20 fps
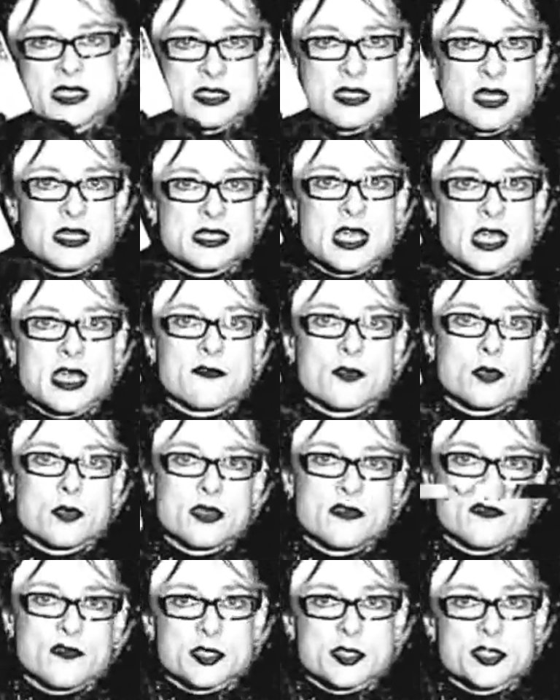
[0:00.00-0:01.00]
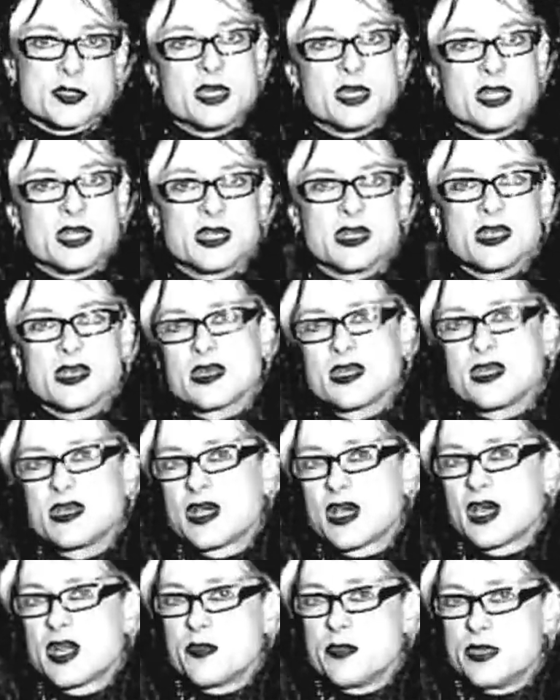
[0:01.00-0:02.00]
This does have a reversed meaning, and
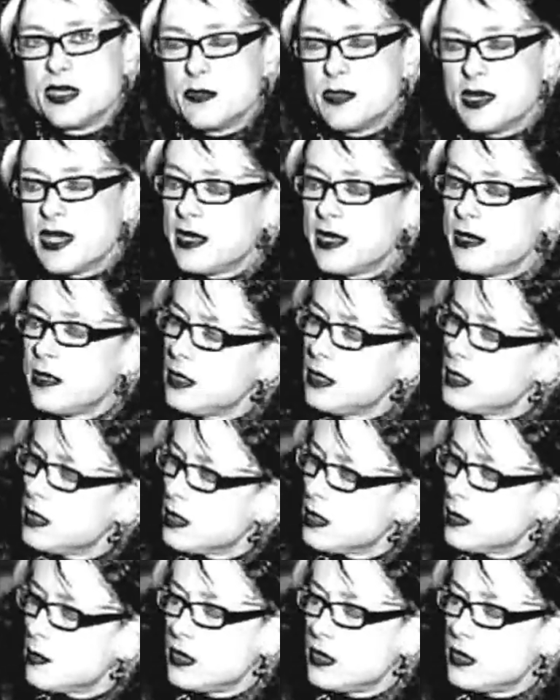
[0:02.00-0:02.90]
it can kind of be bad,